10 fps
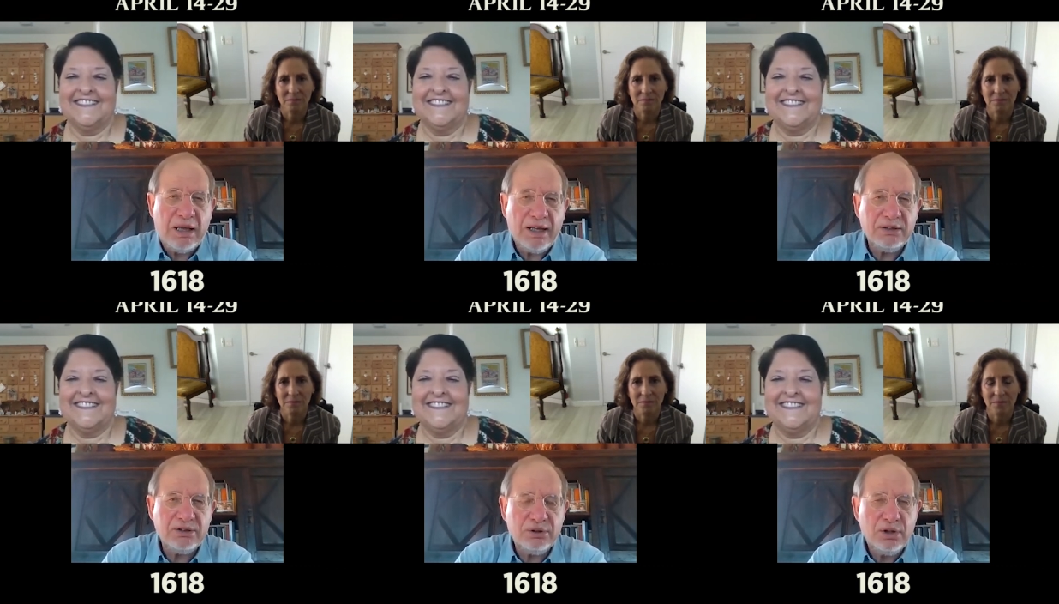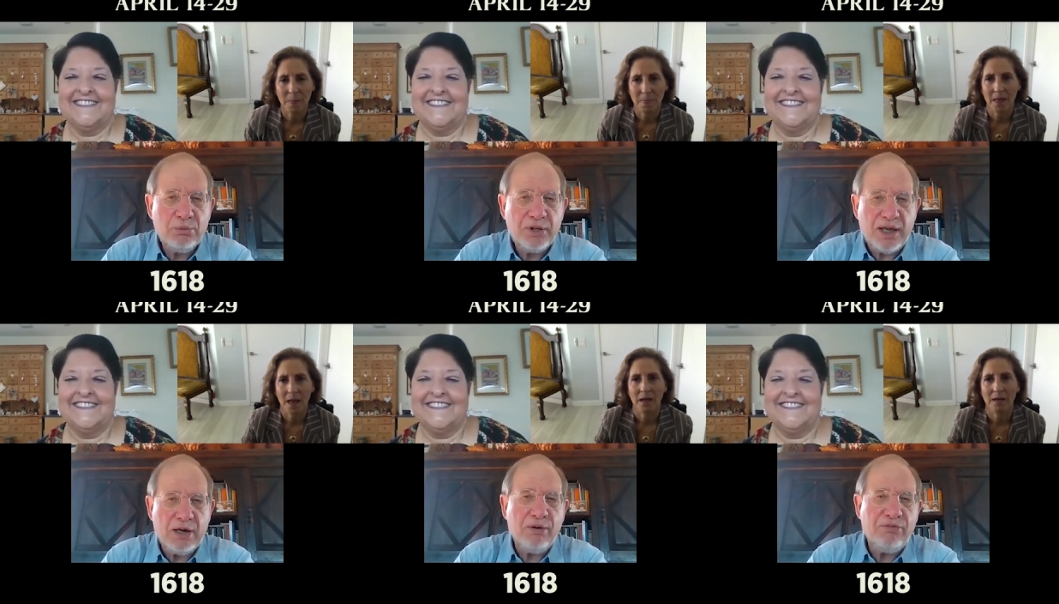Speaker 1: And with
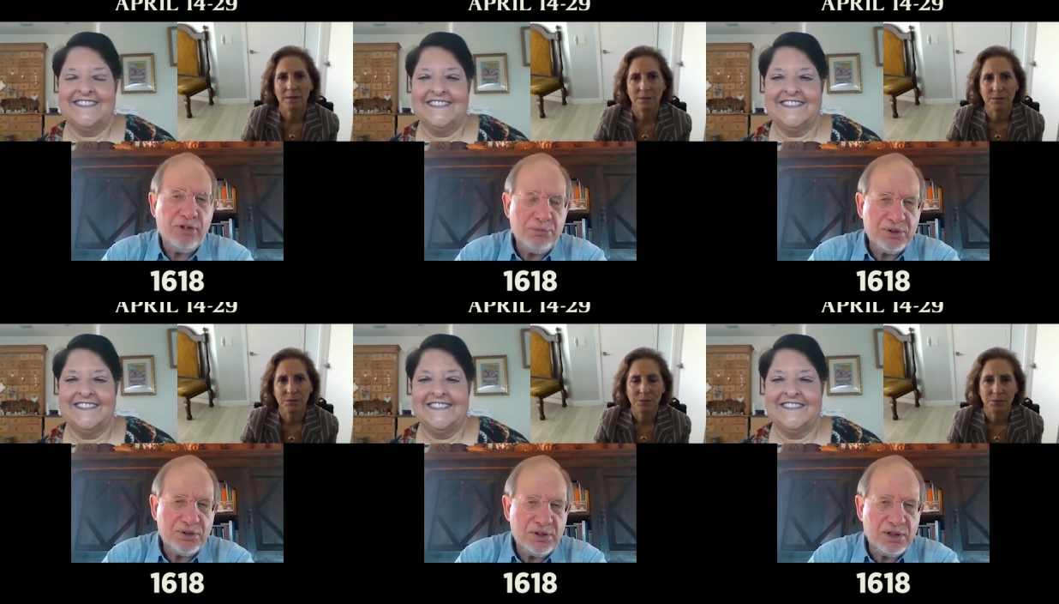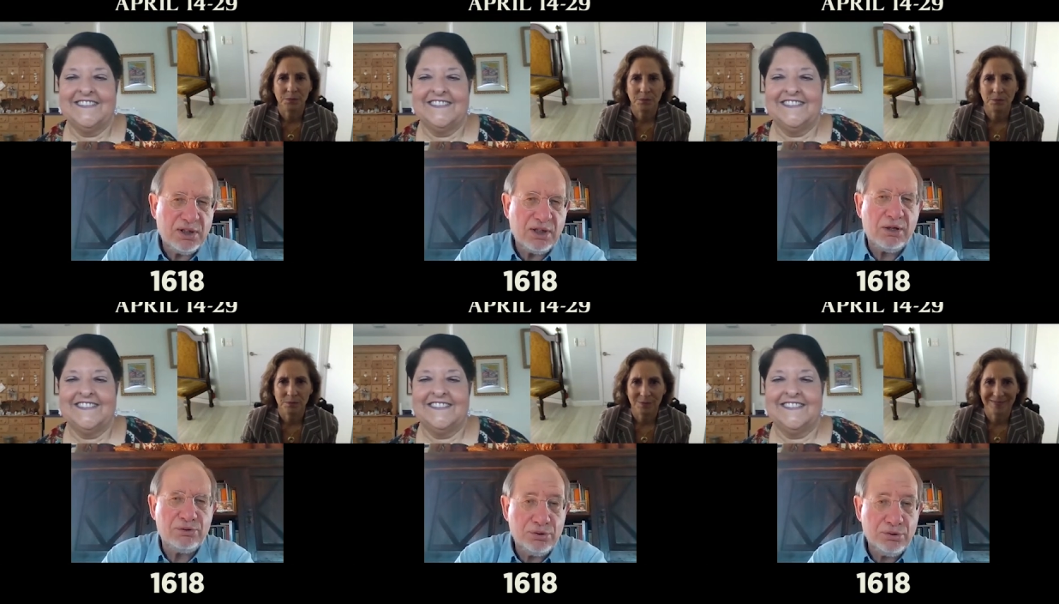our films to see and
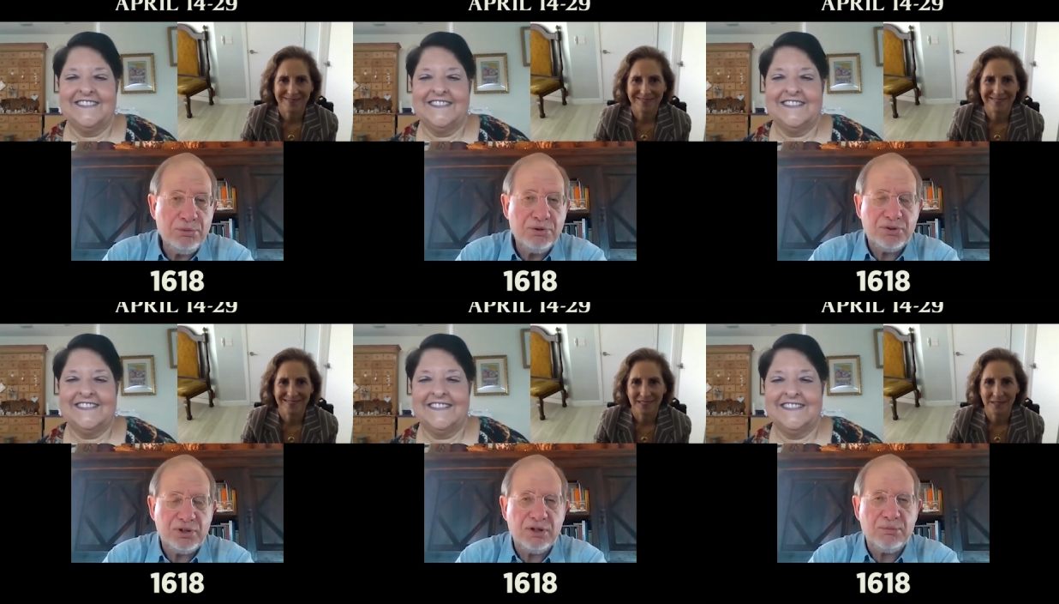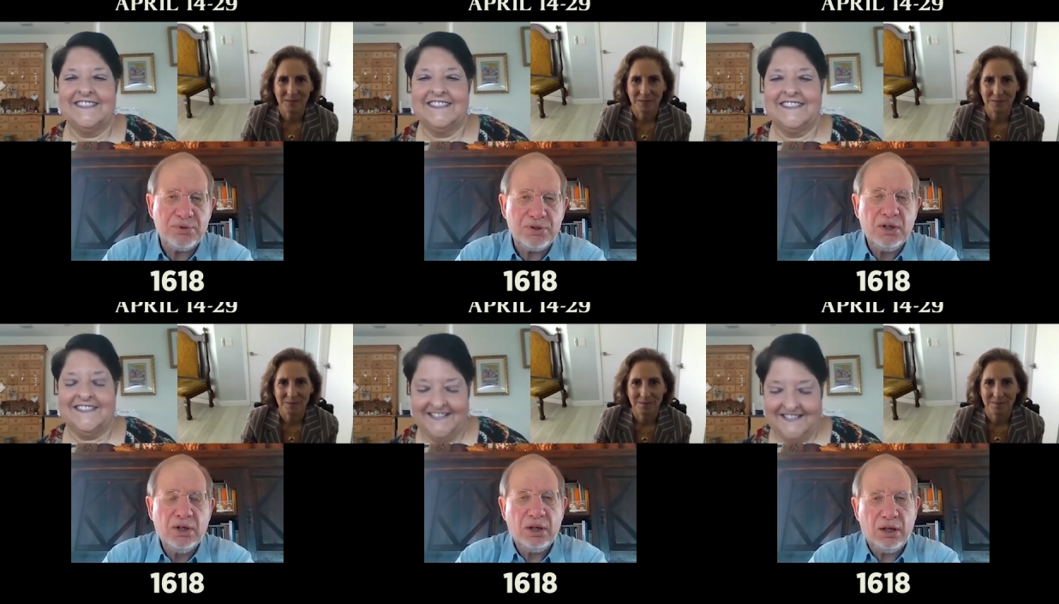our two museums
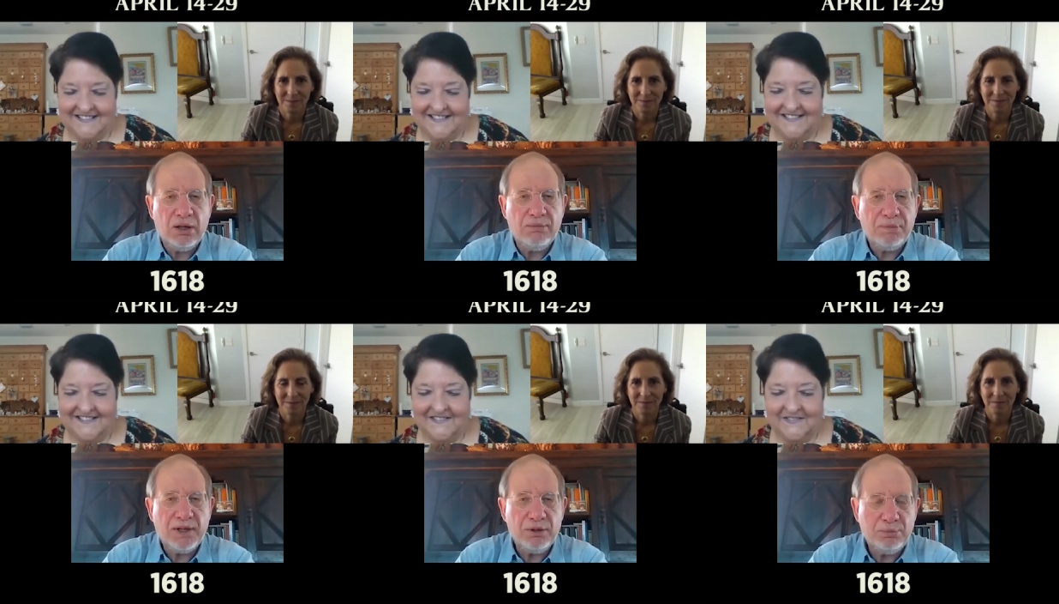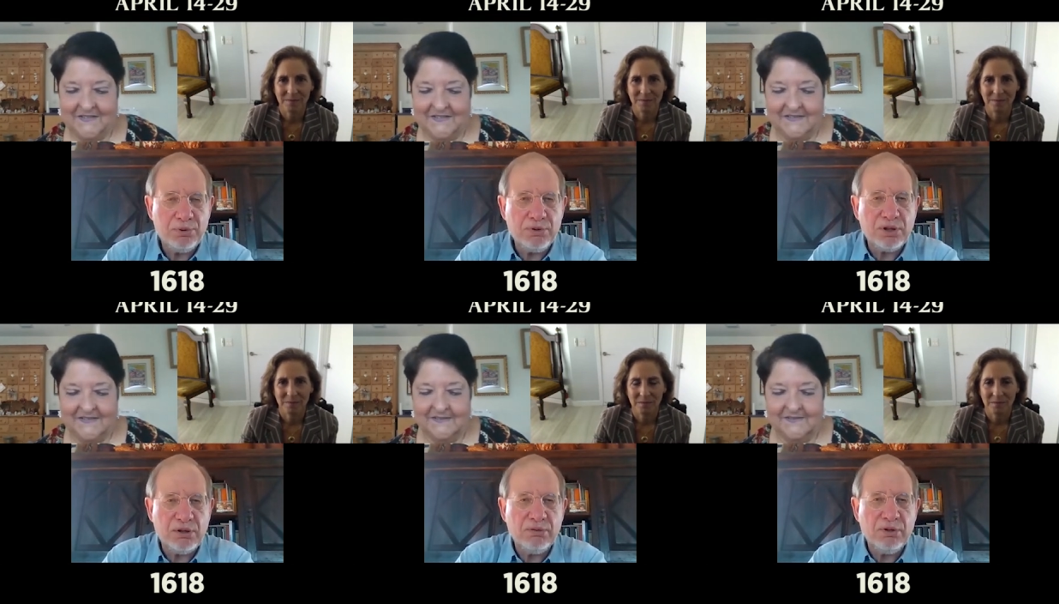um, in
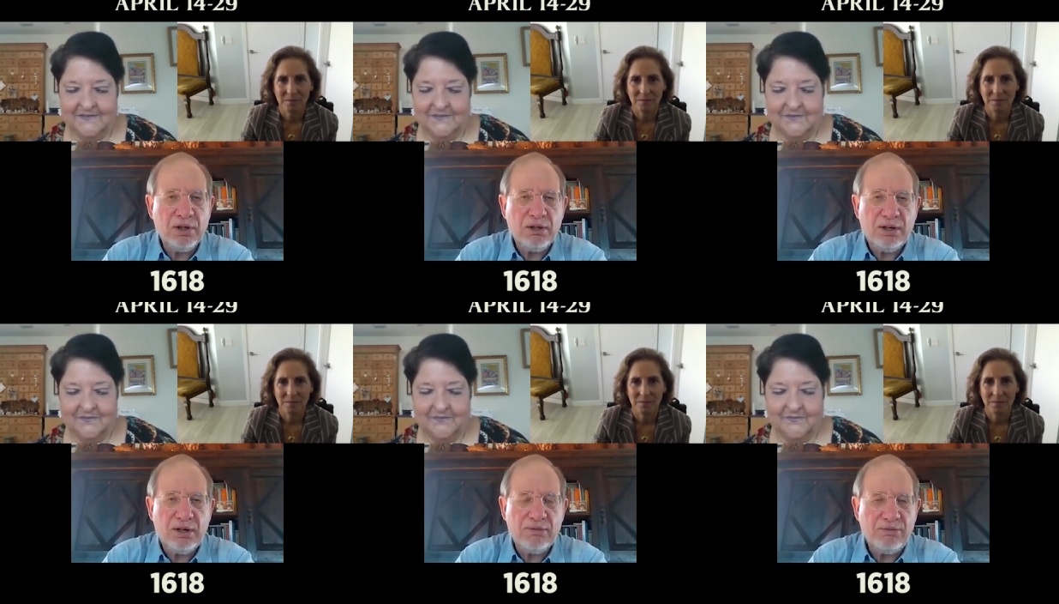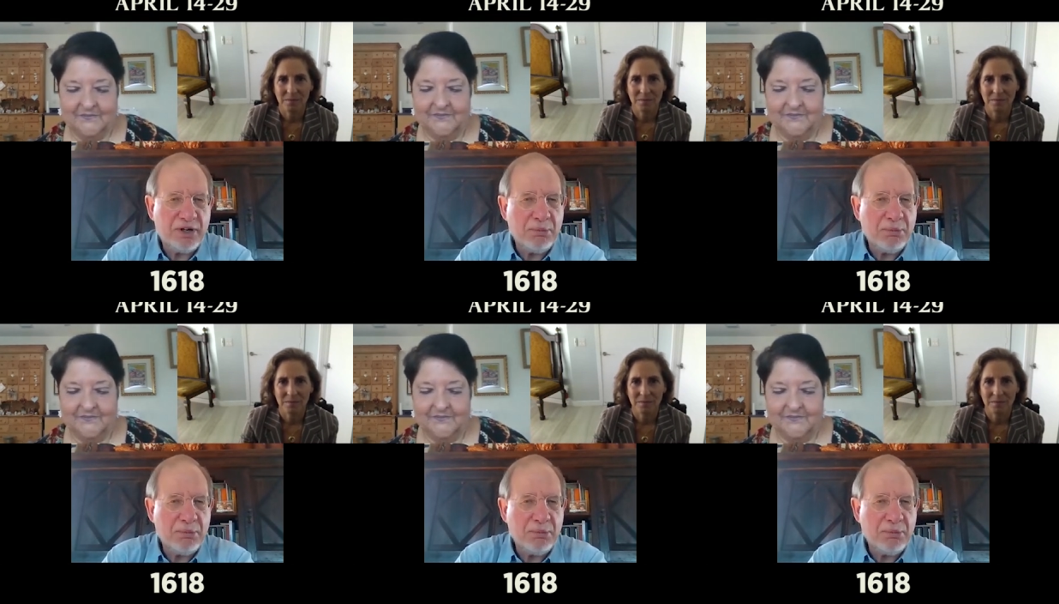Oporto, there are very